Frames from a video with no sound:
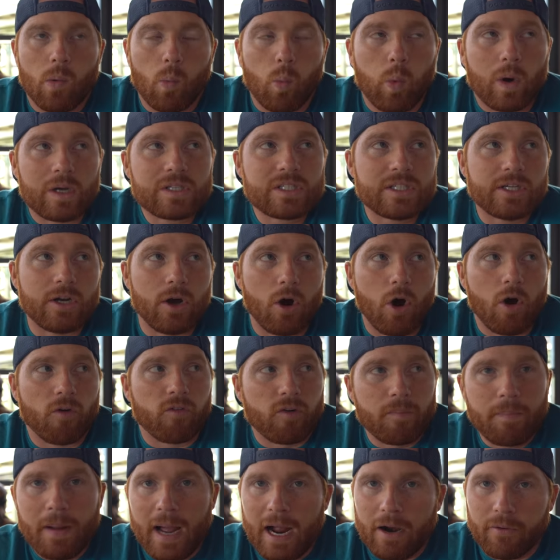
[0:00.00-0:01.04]
Wasn't
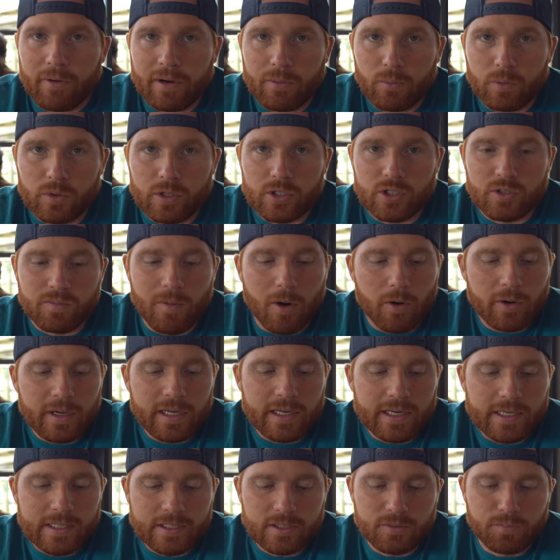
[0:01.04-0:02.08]
overpowering with the
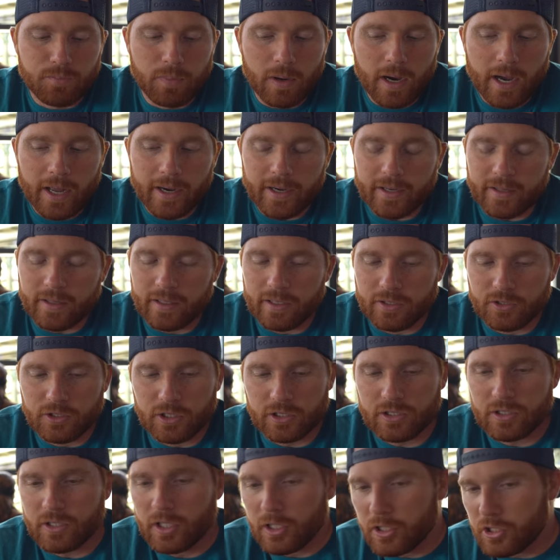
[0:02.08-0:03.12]
smokiness, but
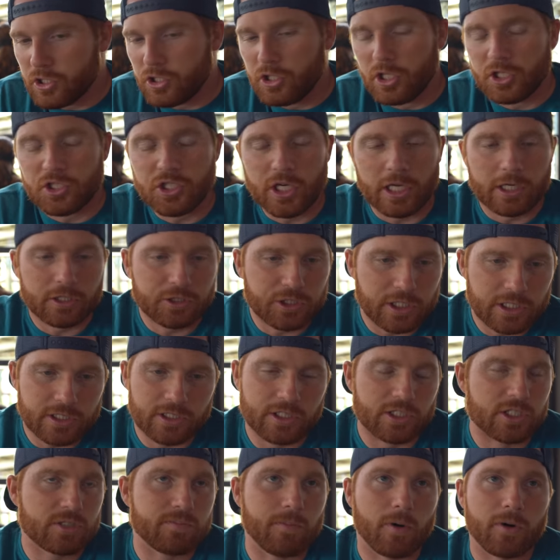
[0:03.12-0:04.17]
just the, the cheddar cheese
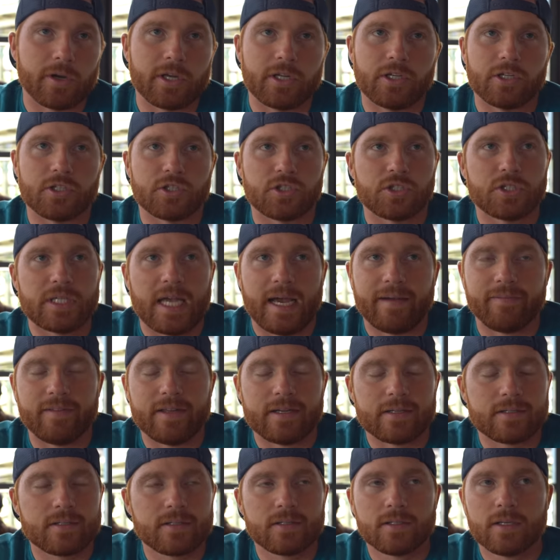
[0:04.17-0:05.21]
and the smokiness just have
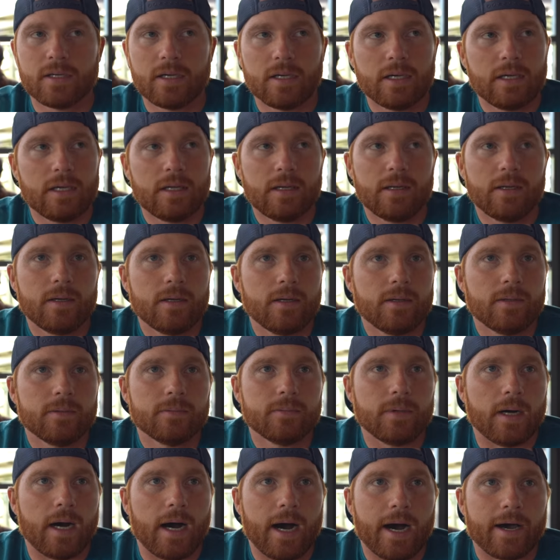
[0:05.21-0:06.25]
this,
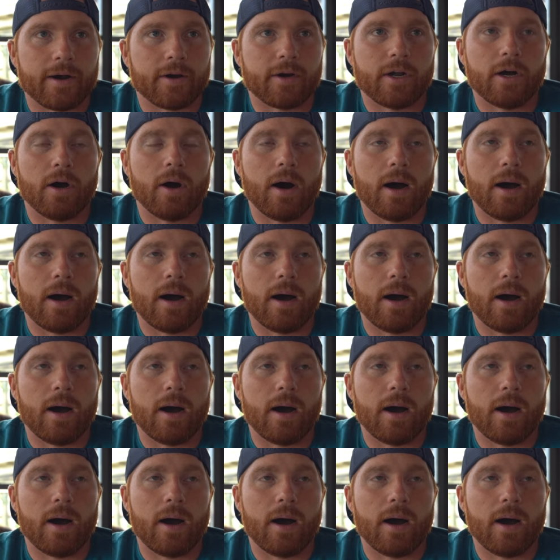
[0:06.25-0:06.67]
I don't know,